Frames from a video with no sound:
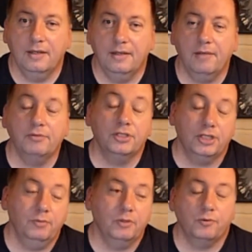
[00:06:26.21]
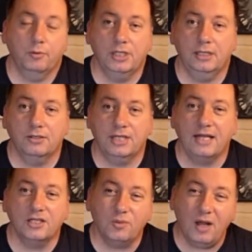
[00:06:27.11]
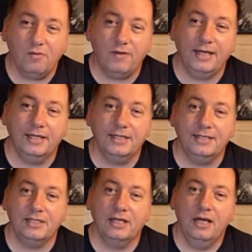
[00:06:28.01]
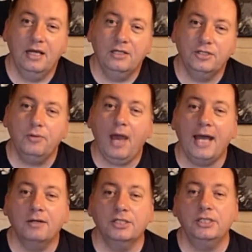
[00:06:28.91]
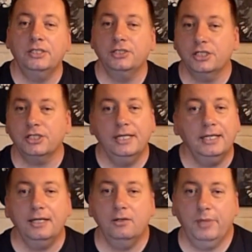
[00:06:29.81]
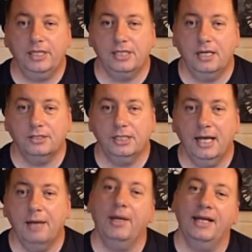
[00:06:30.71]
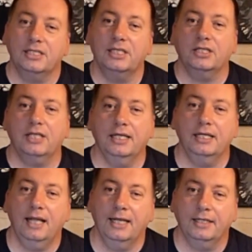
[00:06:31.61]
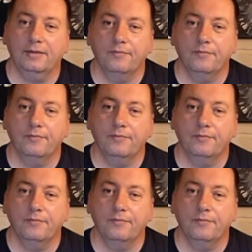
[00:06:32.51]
That was the cheapest property I looked at. 12 acres, 2 houses that just needed a little bit of tarting up, and a 6-acre lake.